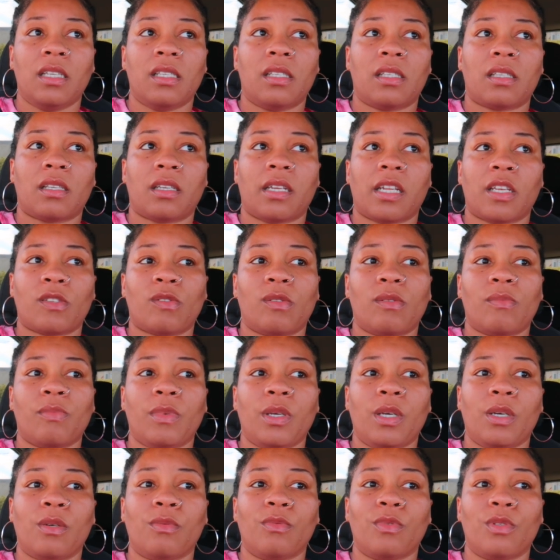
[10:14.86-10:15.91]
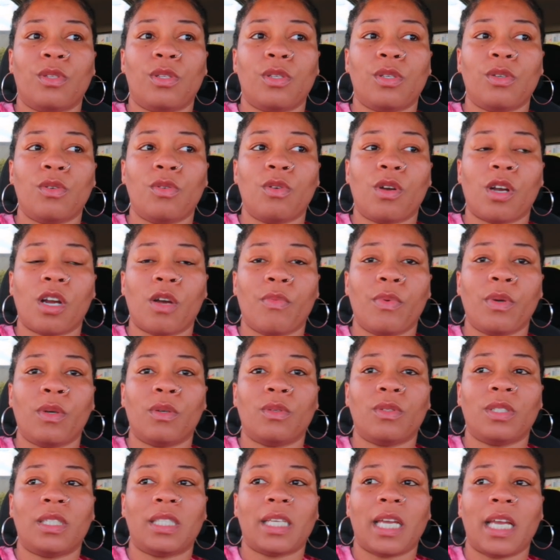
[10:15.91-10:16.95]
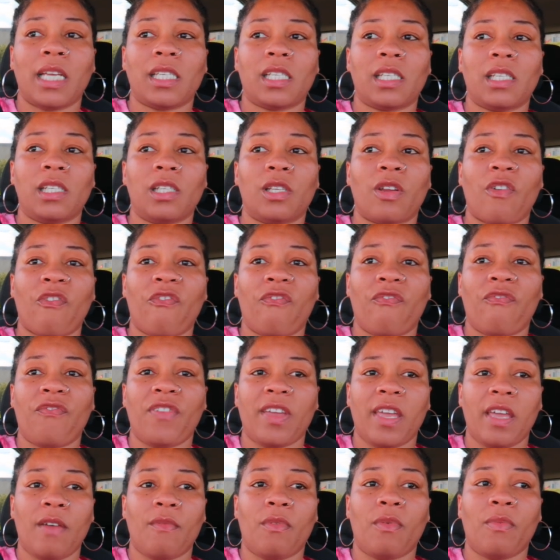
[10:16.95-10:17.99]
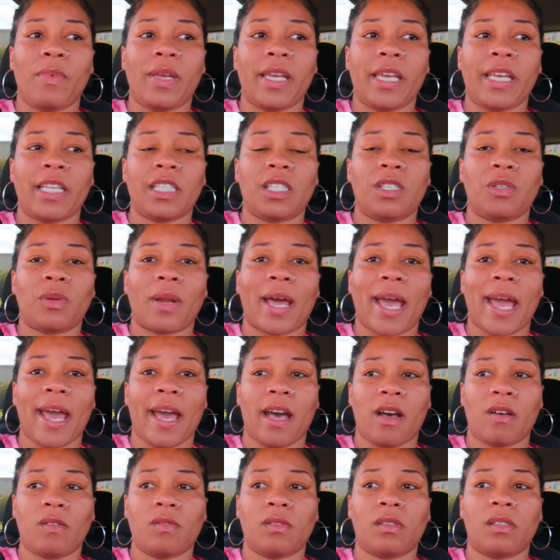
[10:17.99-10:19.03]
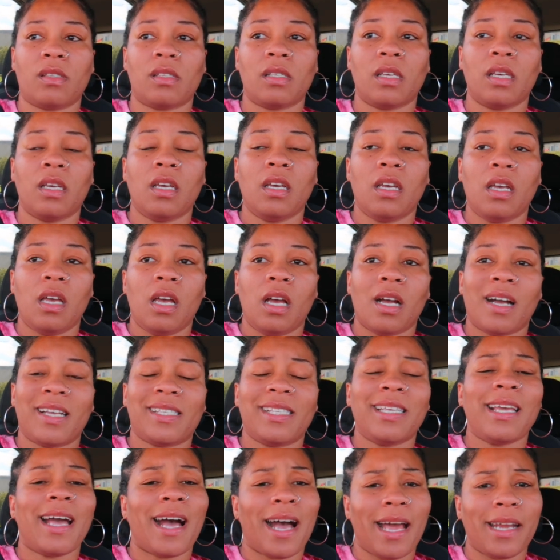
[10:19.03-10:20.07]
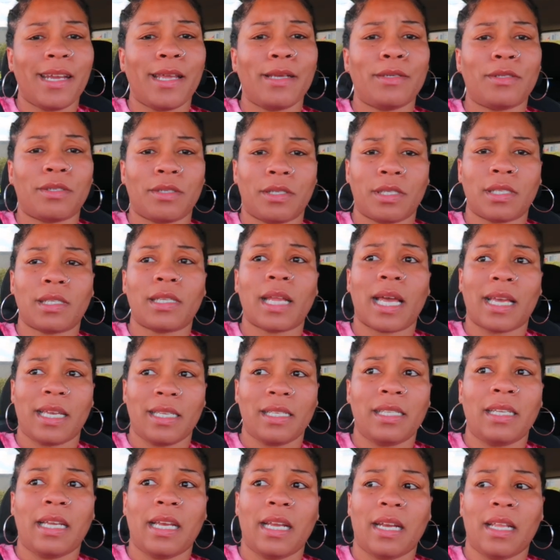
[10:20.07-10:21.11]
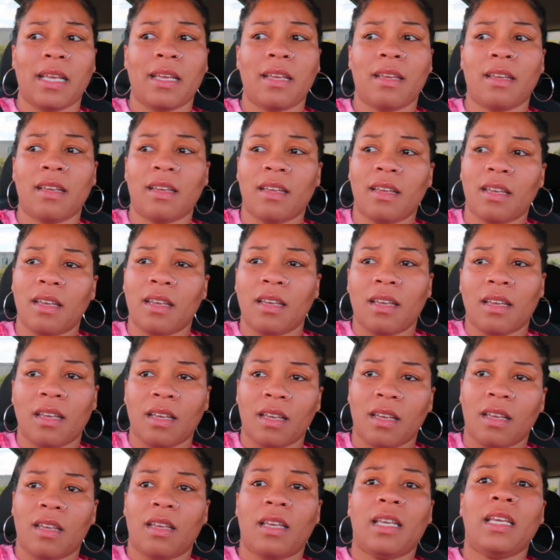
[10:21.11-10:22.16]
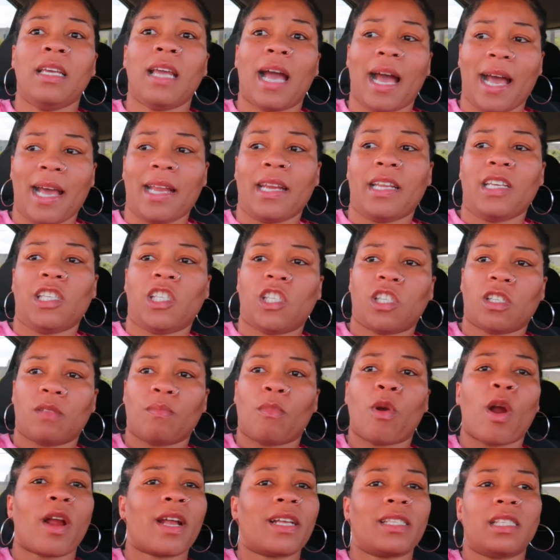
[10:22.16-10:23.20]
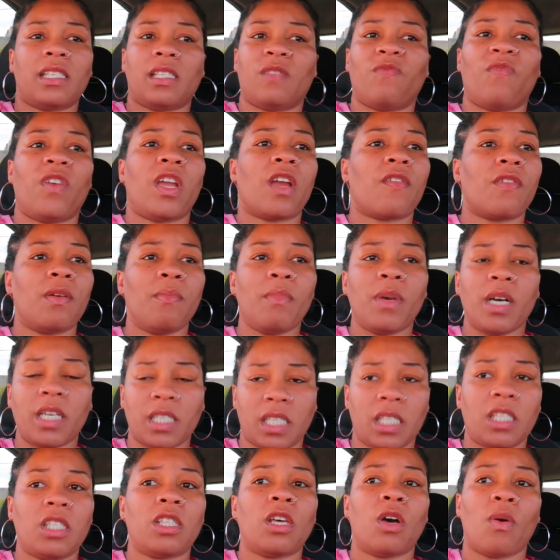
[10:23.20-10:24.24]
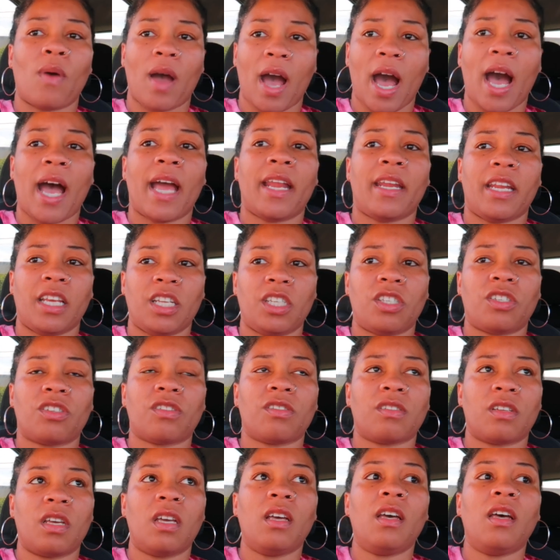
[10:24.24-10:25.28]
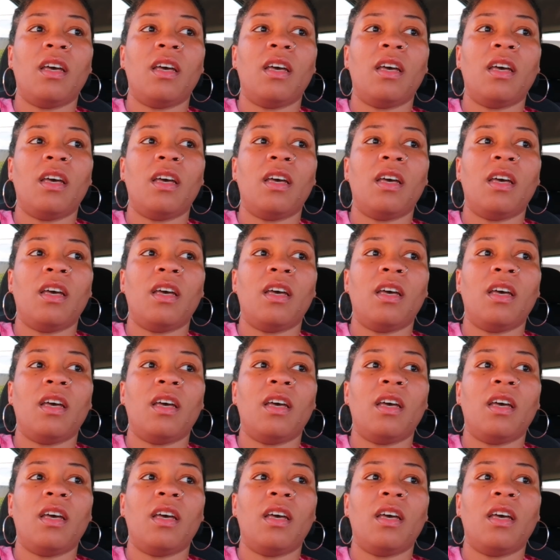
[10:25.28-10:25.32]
So that's what we gonna do, girl. We're gonna change your little feet when we get to the house, cause he hot natured, just like his daddy. He hot natured. Marcus is very much so hot natured.